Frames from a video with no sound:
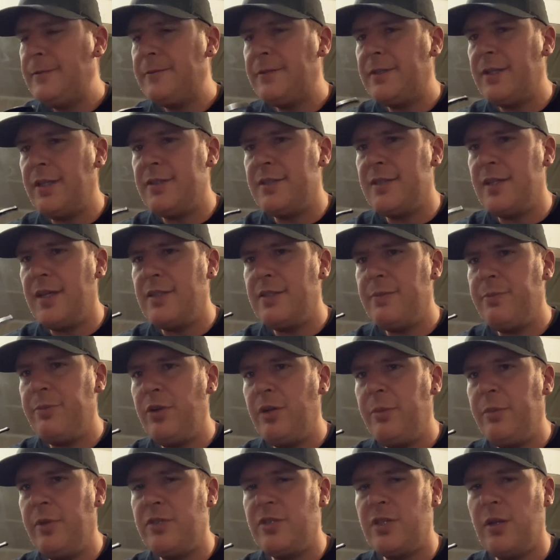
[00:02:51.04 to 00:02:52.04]
Because that's pretty
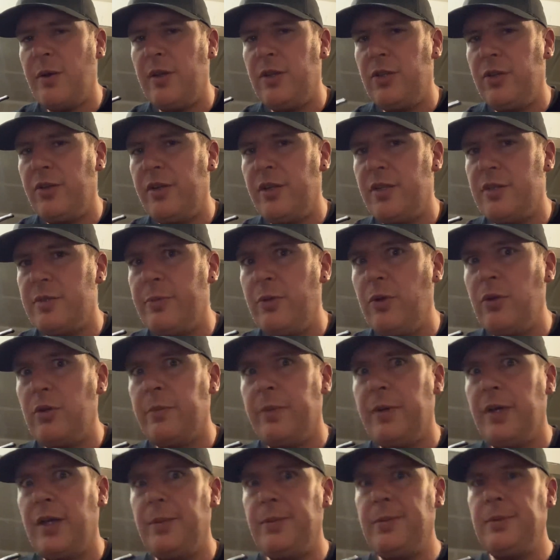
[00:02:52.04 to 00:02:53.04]
much how I learned to smoke a
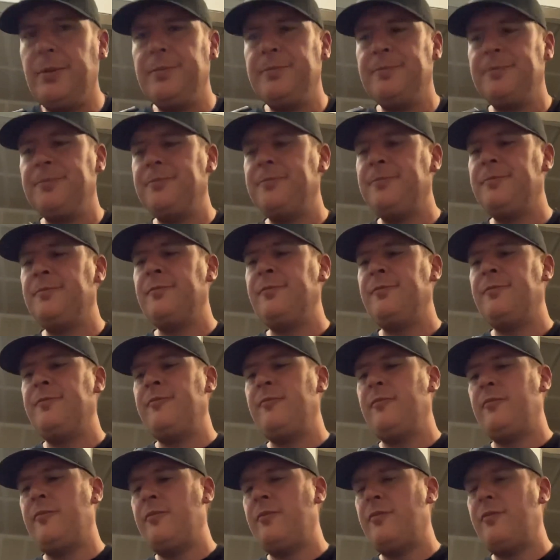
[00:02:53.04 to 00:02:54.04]
pipe.
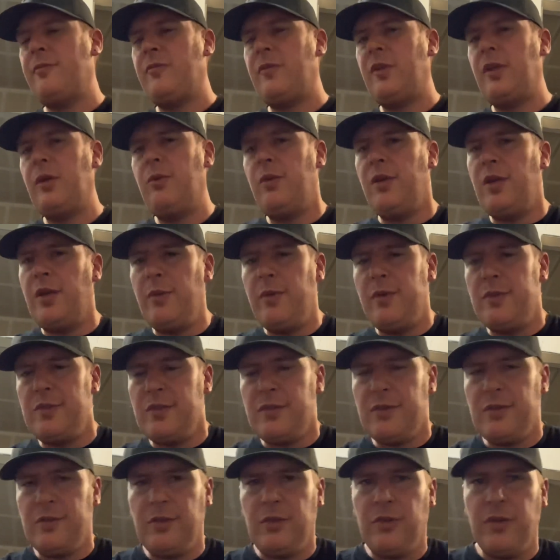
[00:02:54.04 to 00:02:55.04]
When I
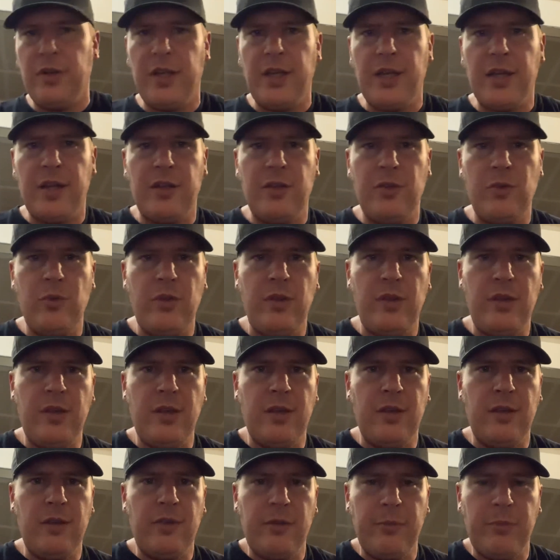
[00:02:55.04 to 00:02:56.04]
was learning how to do
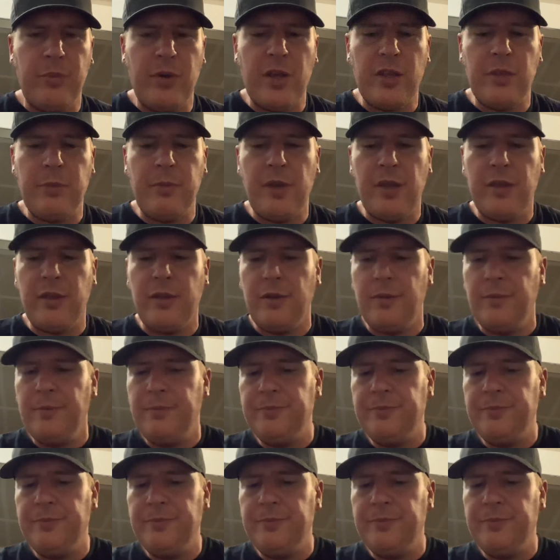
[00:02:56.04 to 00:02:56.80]
the breath method,